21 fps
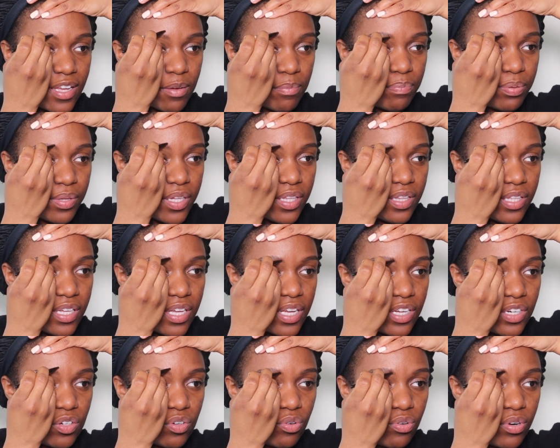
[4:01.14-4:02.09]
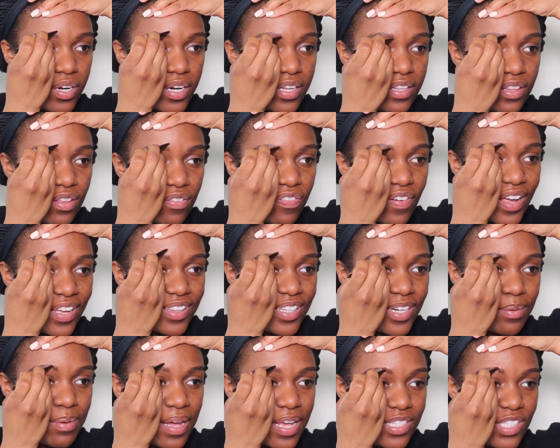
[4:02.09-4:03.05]
completely ignoring the fact
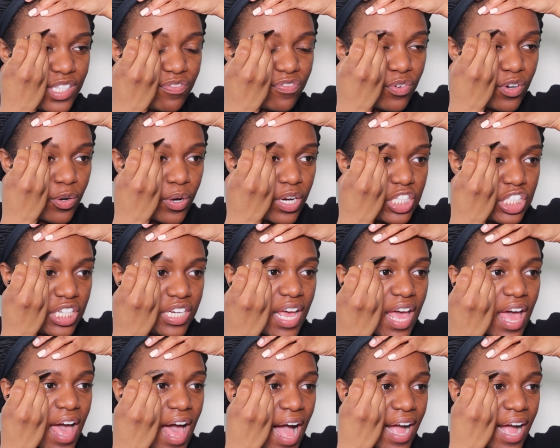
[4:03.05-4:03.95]
that I'm asking for a question?